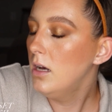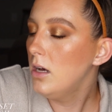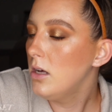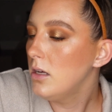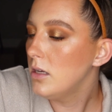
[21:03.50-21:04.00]

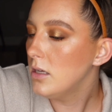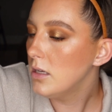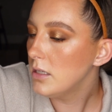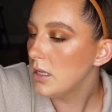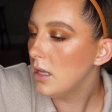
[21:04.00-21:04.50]

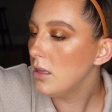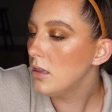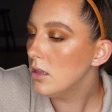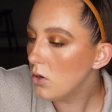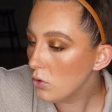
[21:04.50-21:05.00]
on a
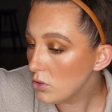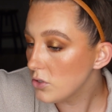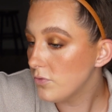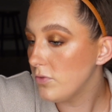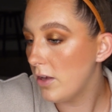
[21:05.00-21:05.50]

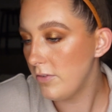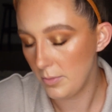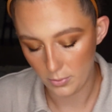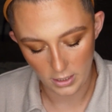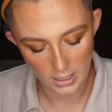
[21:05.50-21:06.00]
large fluffy
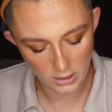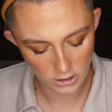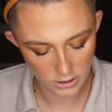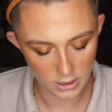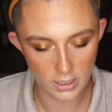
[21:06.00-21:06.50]

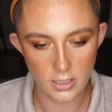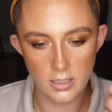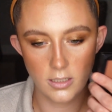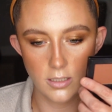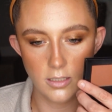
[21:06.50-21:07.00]
brush.
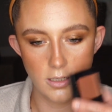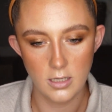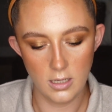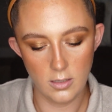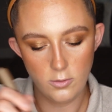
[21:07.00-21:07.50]

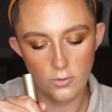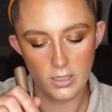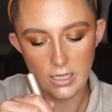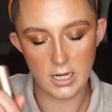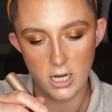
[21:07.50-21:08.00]

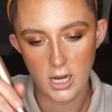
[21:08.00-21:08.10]
Really gonna